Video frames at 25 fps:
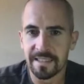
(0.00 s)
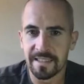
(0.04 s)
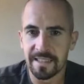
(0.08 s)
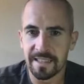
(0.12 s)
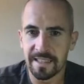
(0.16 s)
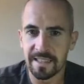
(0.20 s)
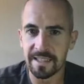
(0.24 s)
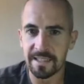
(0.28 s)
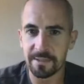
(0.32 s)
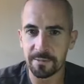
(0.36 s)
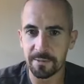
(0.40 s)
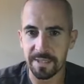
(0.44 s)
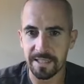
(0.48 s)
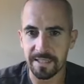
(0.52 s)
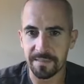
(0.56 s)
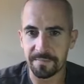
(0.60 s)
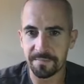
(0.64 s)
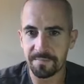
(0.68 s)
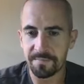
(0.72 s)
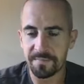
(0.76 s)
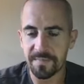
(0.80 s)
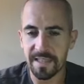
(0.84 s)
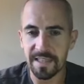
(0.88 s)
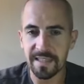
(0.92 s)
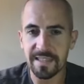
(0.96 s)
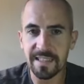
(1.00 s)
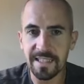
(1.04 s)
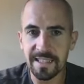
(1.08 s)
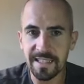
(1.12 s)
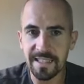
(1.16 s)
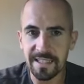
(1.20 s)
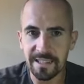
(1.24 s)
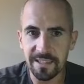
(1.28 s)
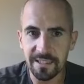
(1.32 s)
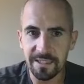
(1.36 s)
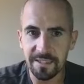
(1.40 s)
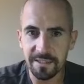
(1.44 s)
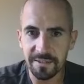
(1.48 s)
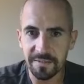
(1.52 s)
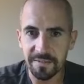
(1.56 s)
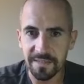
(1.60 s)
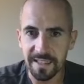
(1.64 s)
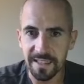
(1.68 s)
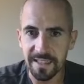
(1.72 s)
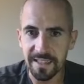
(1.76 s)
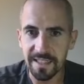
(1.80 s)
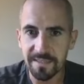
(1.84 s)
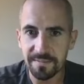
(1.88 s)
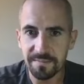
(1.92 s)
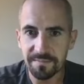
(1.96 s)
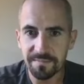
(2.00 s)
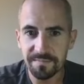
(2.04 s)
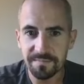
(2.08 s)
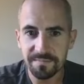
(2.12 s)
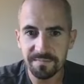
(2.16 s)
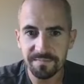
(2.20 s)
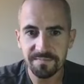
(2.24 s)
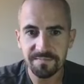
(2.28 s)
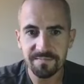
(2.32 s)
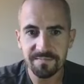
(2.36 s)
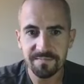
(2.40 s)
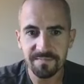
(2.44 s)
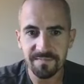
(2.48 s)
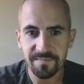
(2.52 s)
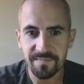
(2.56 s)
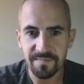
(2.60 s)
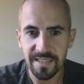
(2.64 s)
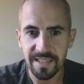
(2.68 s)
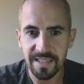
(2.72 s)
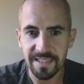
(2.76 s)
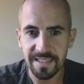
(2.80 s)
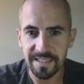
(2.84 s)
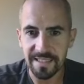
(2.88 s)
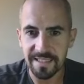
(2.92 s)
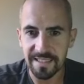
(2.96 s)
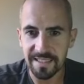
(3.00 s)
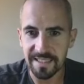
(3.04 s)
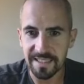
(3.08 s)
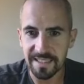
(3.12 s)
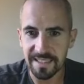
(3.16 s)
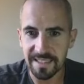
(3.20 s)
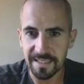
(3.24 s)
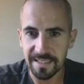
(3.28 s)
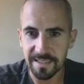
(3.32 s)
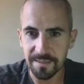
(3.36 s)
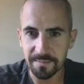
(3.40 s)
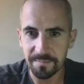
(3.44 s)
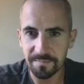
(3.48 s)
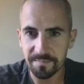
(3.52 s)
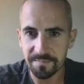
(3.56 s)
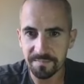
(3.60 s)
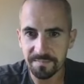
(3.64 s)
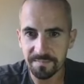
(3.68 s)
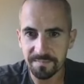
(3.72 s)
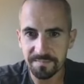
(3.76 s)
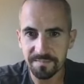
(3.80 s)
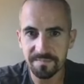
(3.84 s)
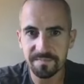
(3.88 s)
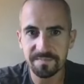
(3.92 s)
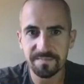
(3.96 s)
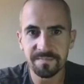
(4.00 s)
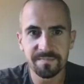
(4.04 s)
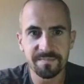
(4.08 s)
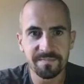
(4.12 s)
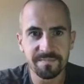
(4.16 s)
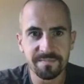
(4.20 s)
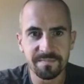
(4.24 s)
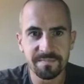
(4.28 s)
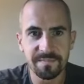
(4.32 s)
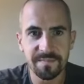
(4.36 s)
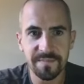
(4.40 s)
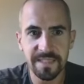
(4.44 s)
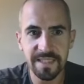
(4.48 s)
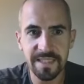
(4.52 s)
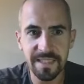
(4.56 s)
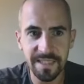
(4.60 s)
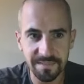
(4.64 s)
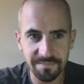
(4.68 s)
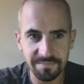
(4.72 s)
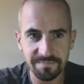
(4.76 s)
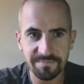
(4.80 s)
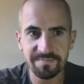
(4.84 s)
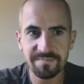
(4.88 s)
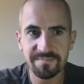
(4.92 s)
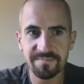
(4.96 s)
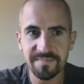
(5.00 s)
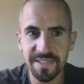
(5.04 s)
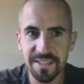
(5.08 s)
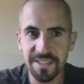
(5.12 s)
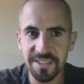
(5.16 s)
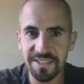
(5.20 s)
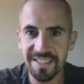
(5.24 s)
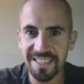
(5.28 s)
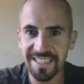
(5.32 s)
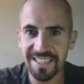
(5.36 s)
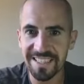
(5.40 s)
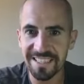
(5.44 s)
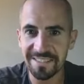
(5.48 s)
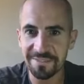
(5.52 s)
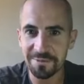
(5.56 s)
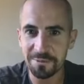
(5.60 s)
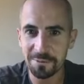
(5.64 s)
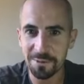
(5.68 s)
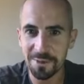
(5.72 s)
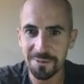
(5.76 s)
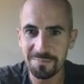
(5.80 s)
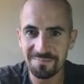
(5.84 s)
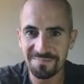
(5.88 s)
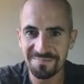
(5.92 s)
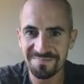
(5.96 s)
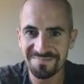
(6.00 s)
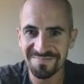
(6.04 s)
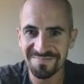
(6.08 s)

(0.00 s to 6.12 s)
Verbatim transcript: anyway, I think I'll log off there, and um, yeah, good night everyone.